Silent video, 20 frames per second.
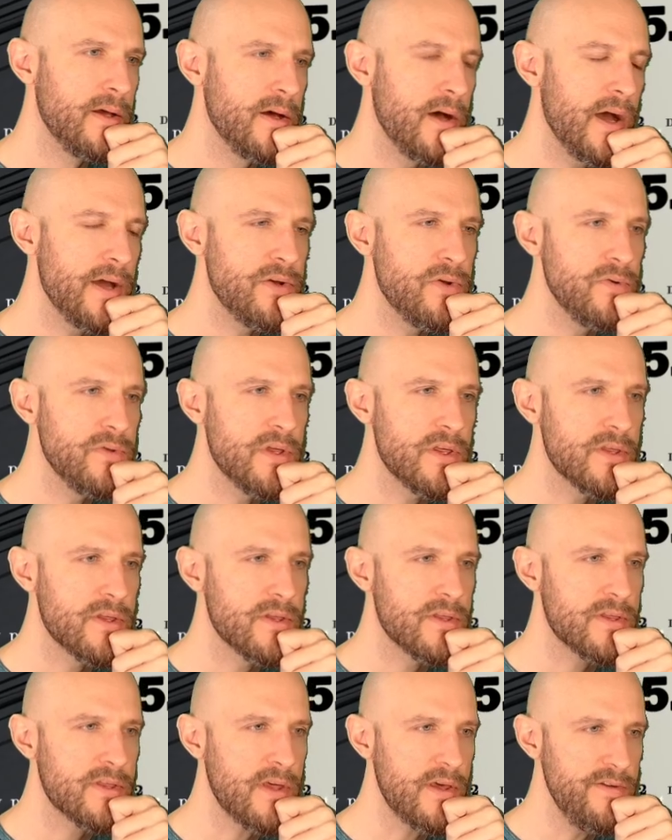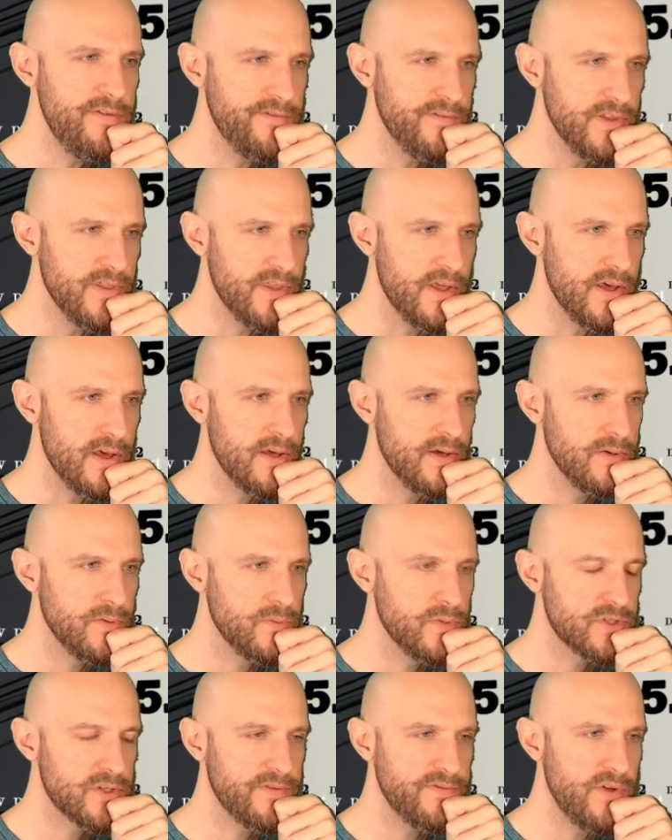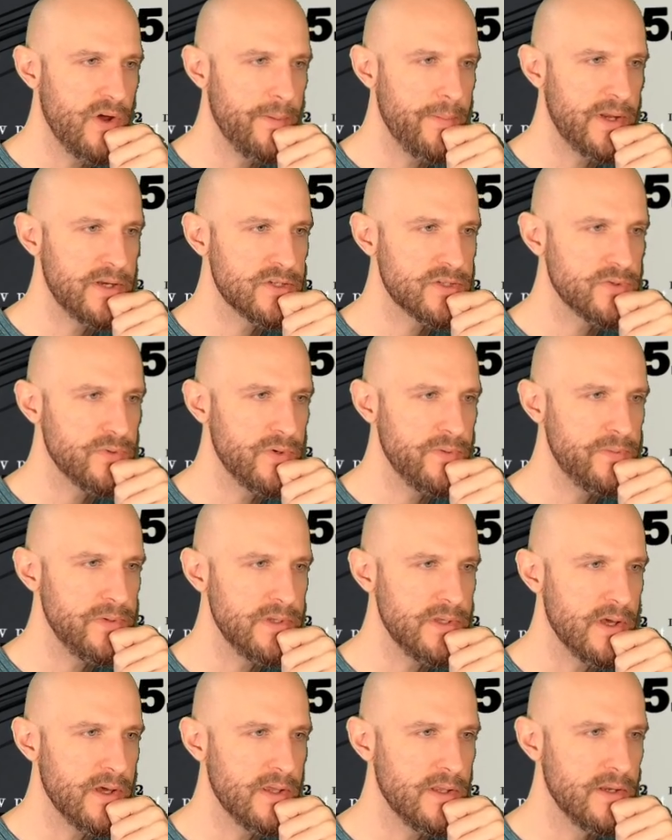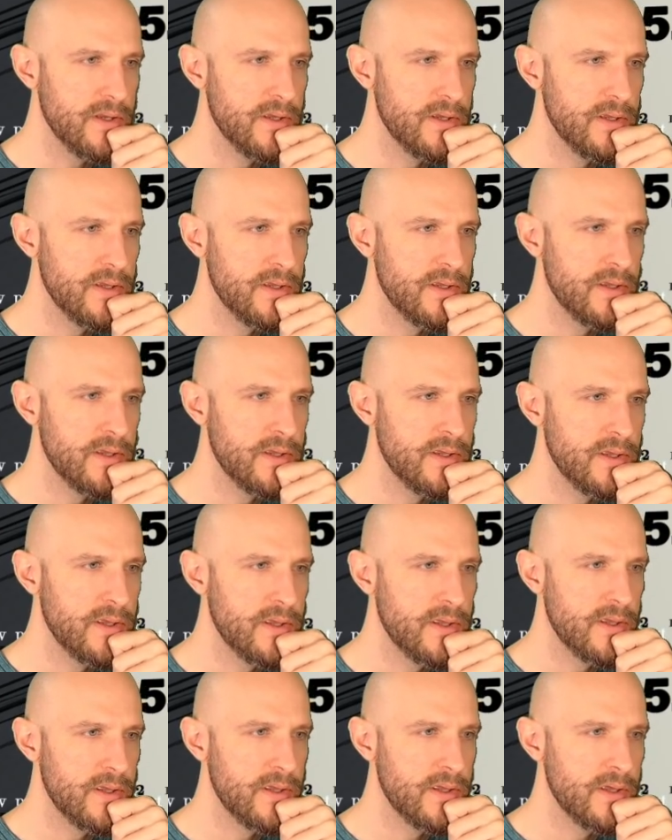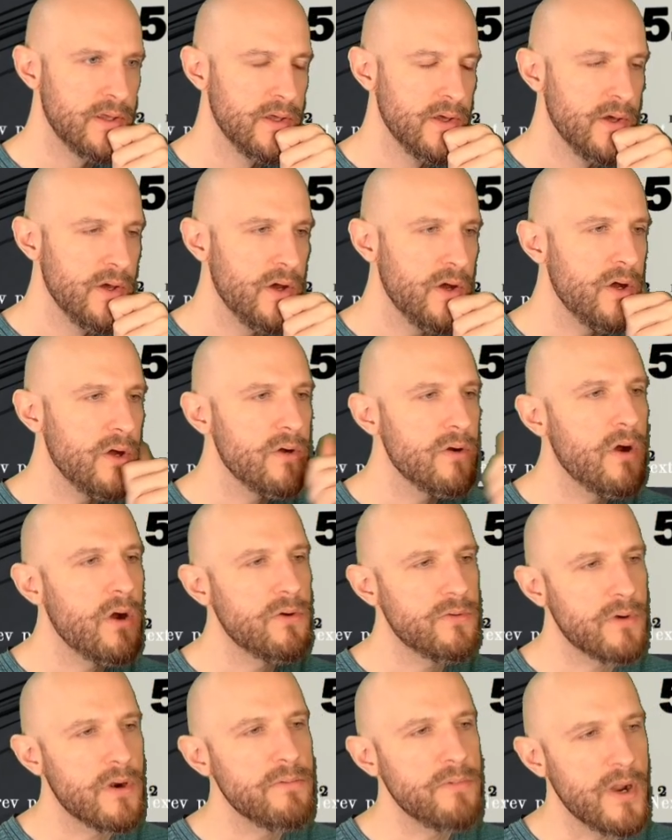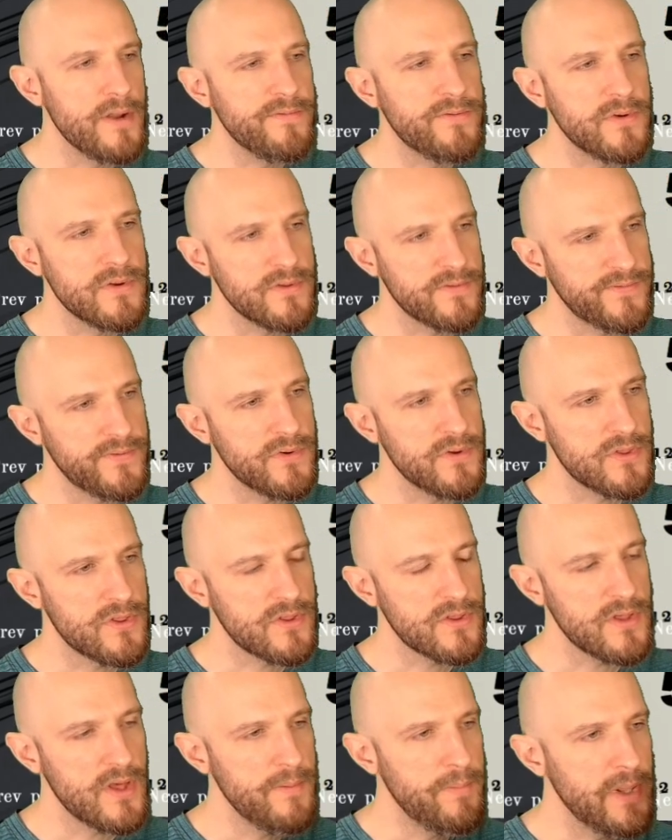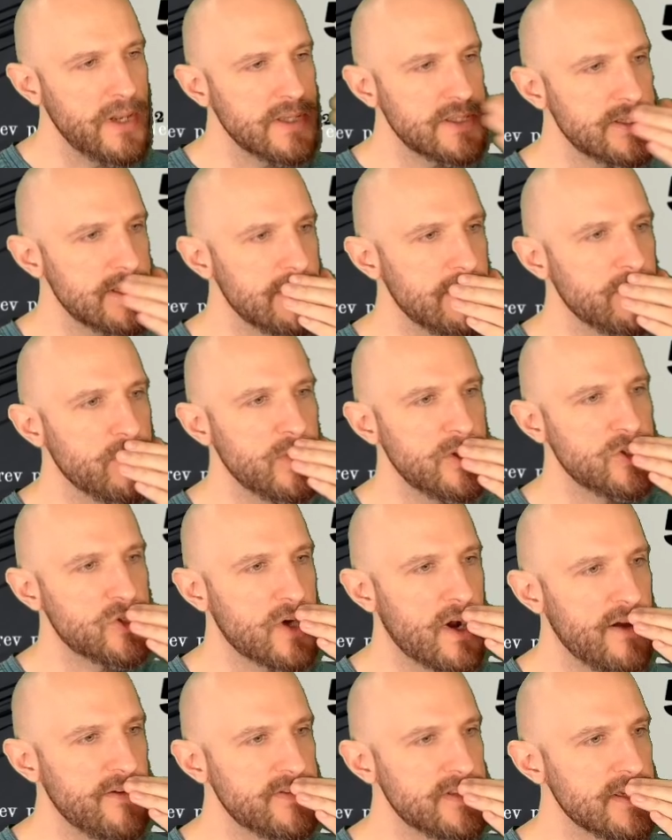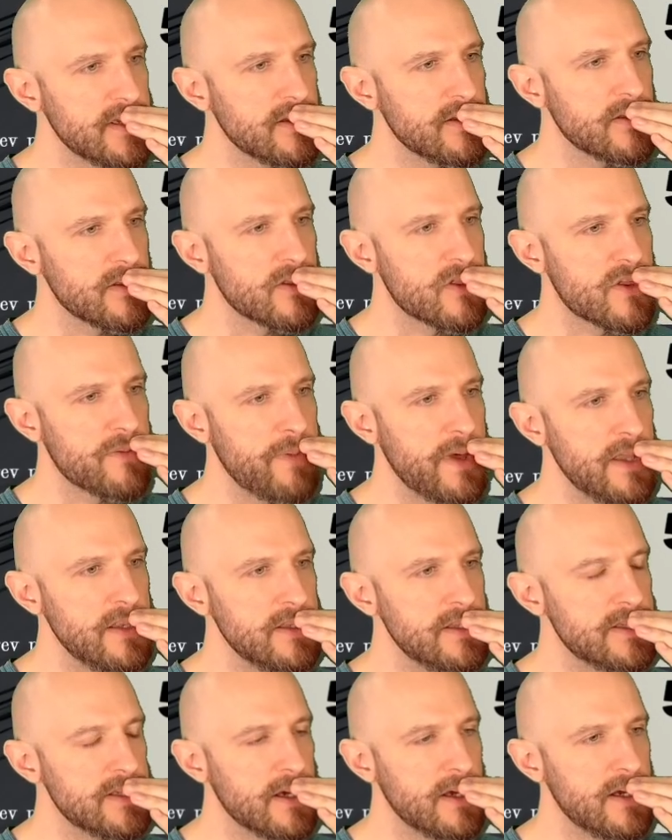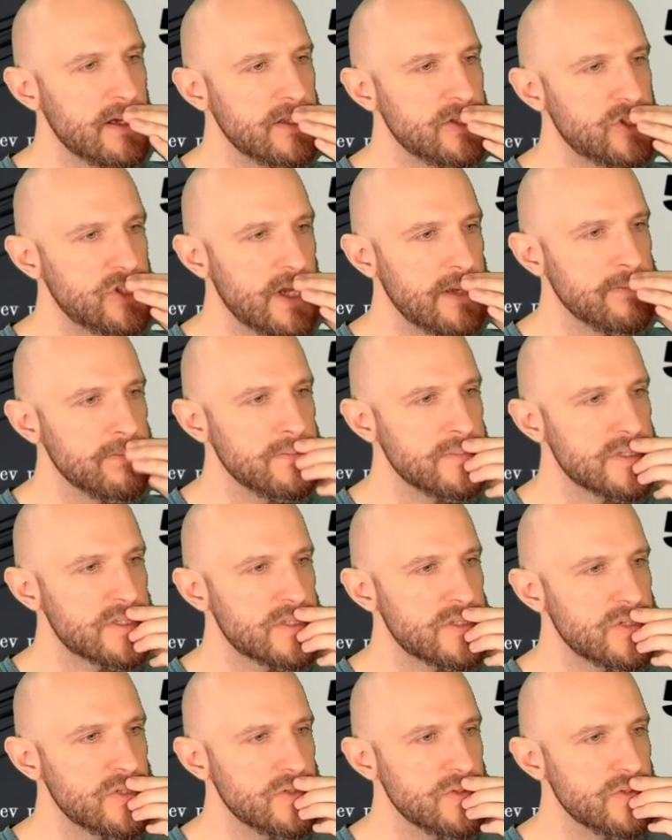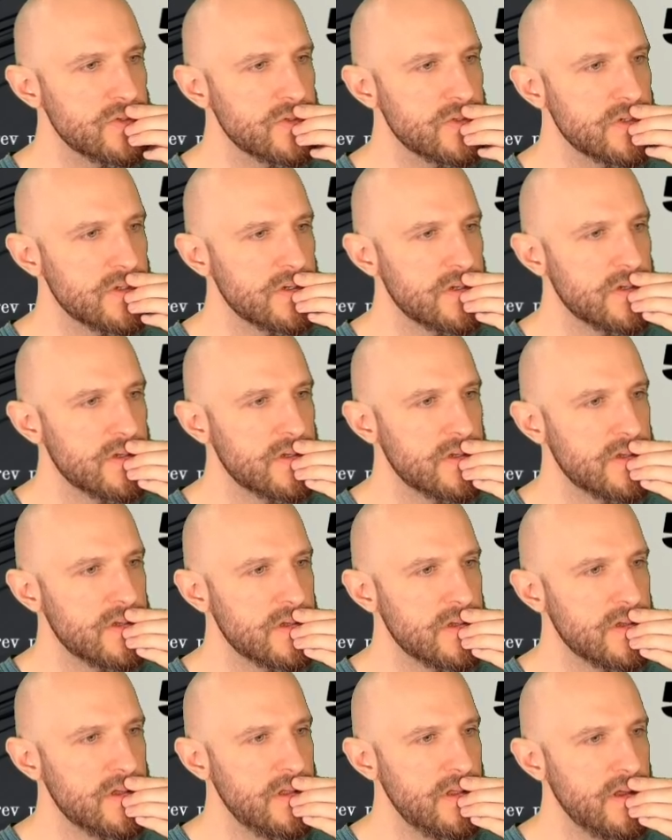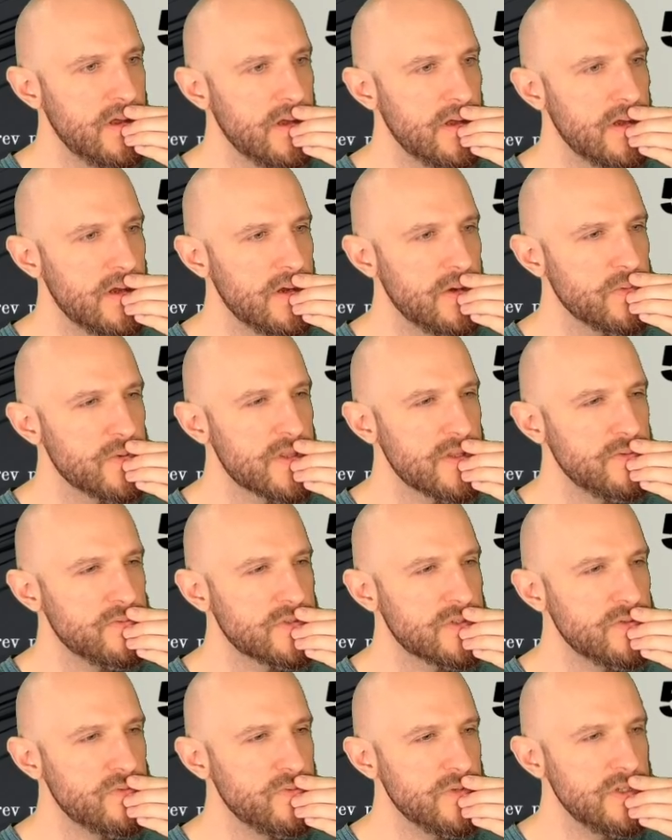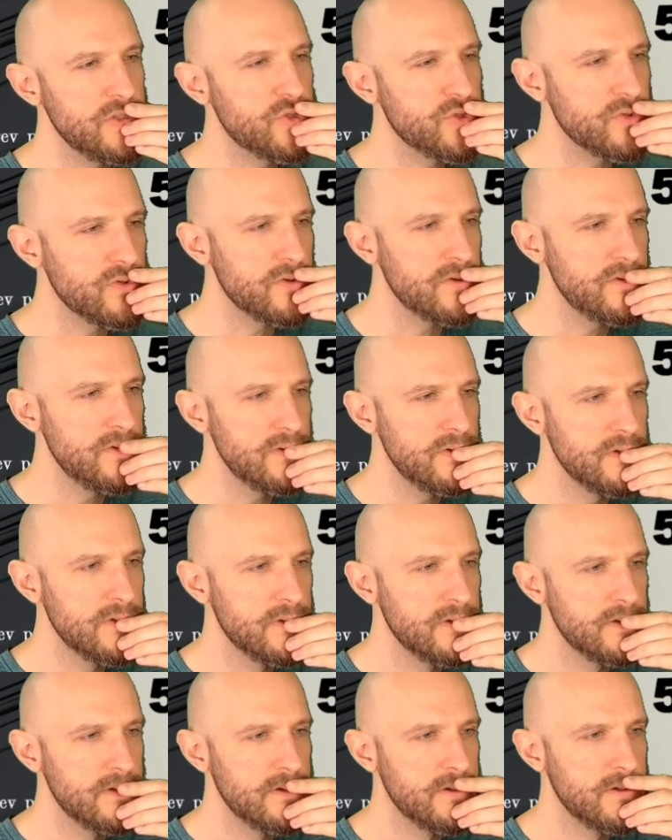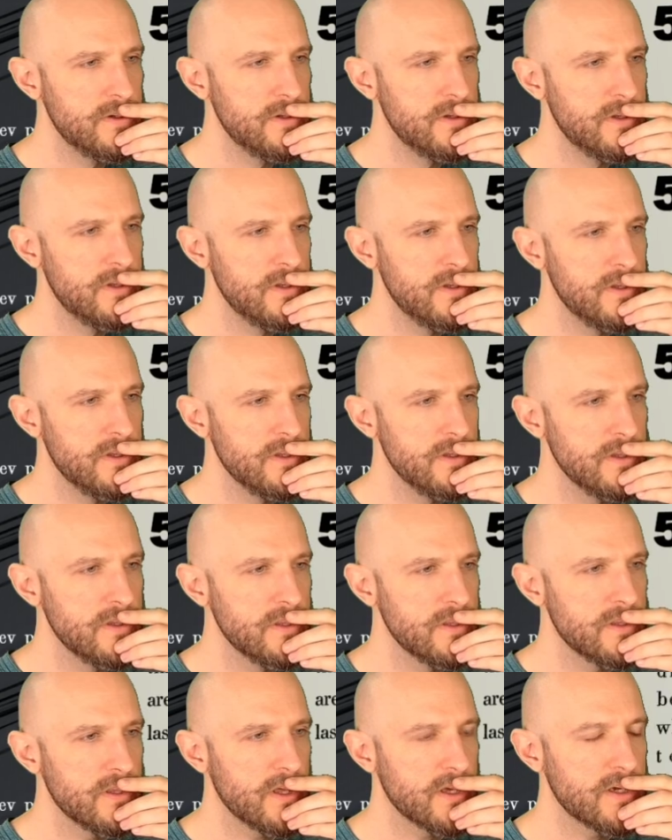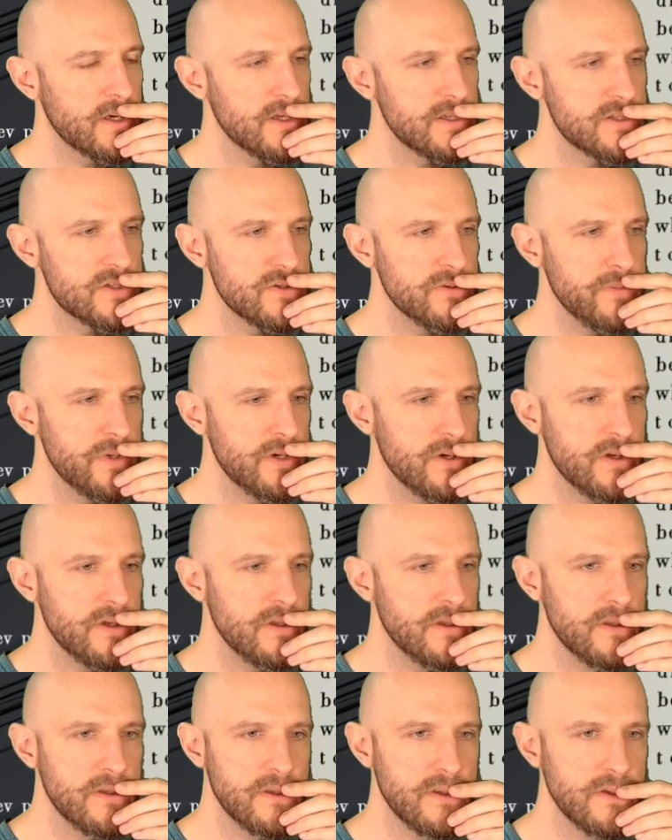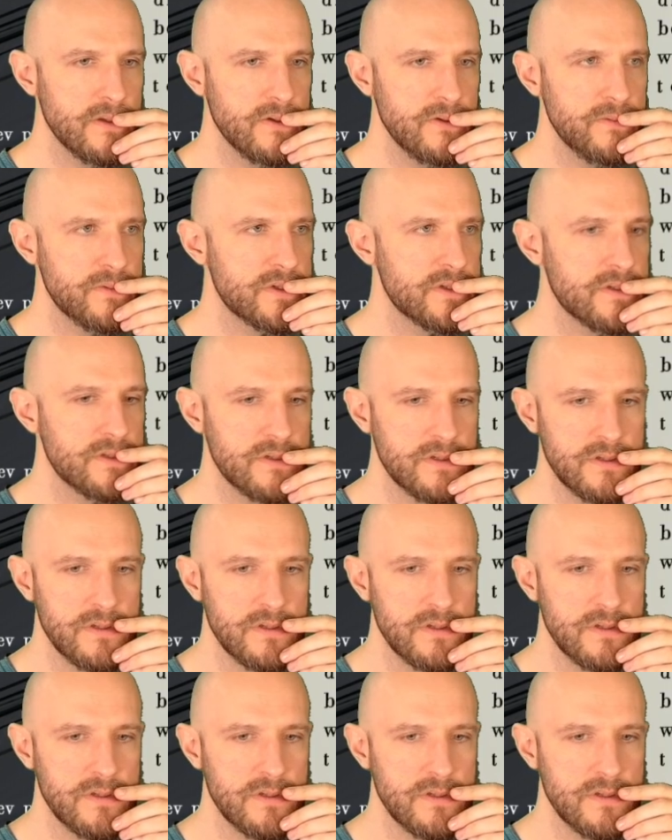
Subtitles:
I know there's a safe in there, which I've not managed to open yet. Oh, right. For its ability, when drafting, spend gems to... was it to redraw? I can't zoom in on it. Oops.